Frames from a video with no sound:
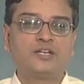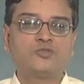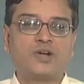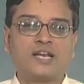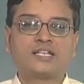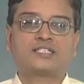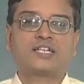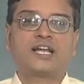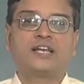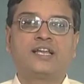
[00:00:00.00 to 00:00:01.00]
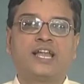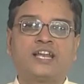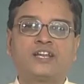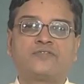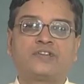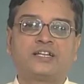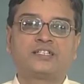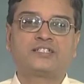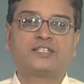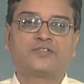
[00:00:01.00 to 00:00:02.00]
to understand
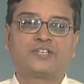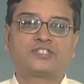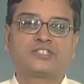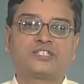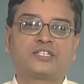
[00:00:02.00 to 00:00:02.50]
interference in the first